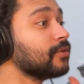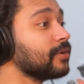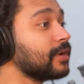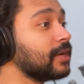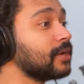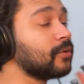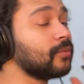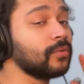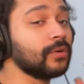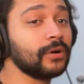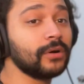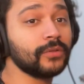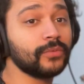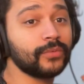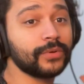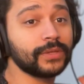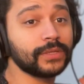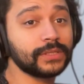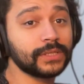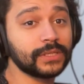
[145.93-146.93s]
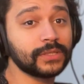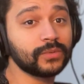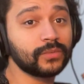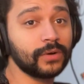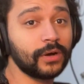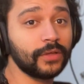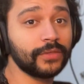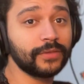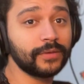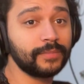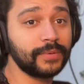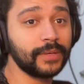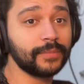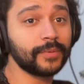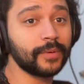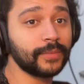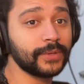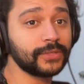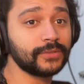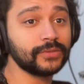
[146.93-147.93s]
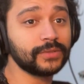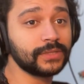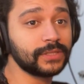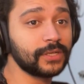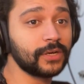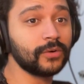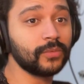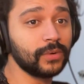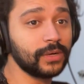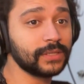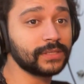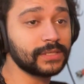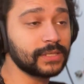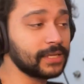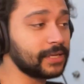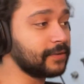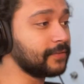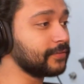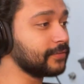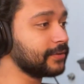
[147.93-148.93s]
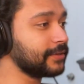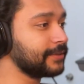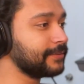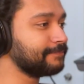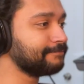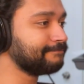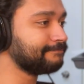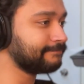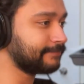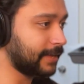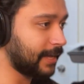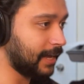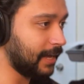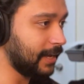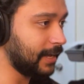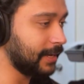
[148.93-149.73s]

to create a world with just wealthy people, but you still want slavery. All